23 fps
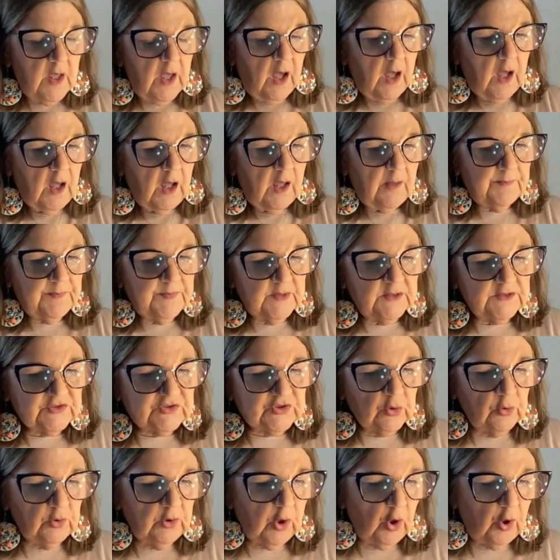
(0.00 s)

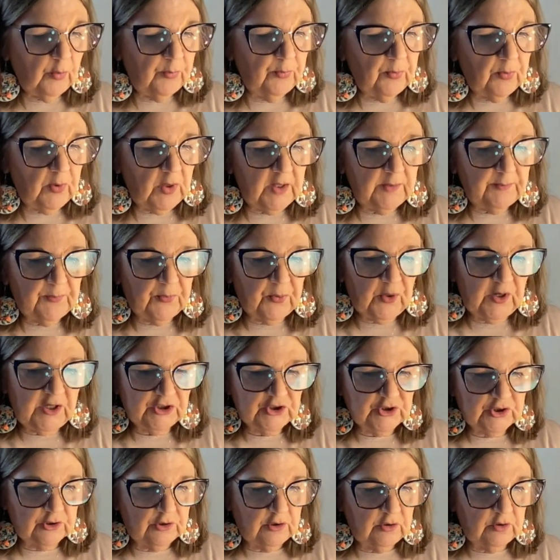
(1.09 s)
So low blood
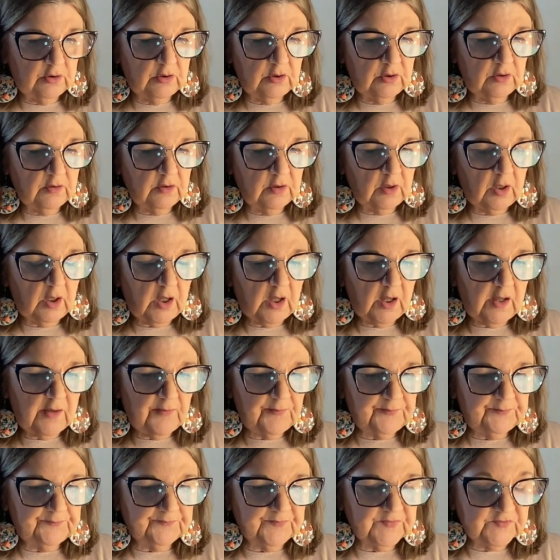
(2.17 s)
pressure,
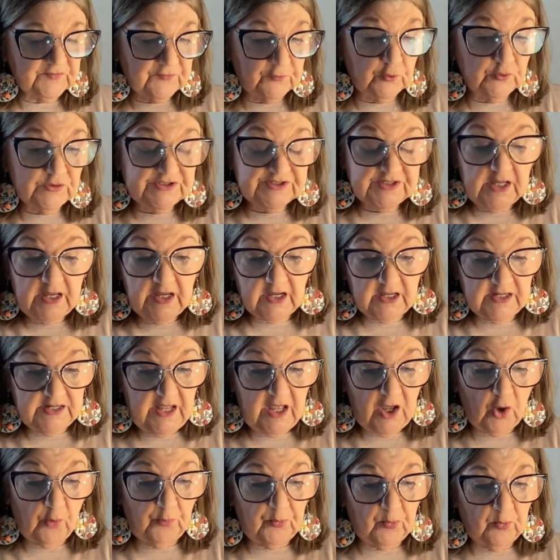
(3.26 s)
foods that can
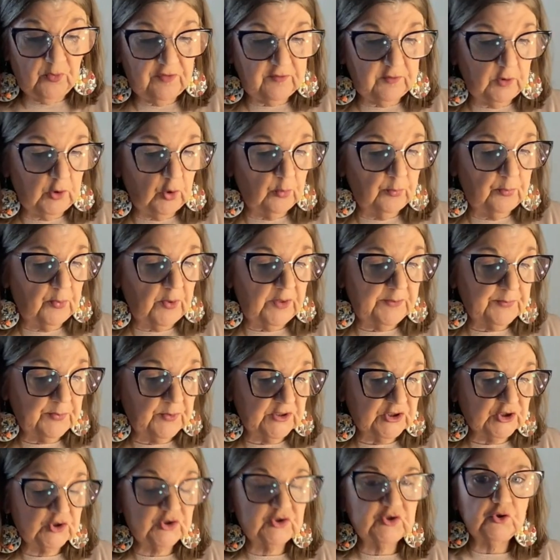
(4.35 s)
help with low blood pressure.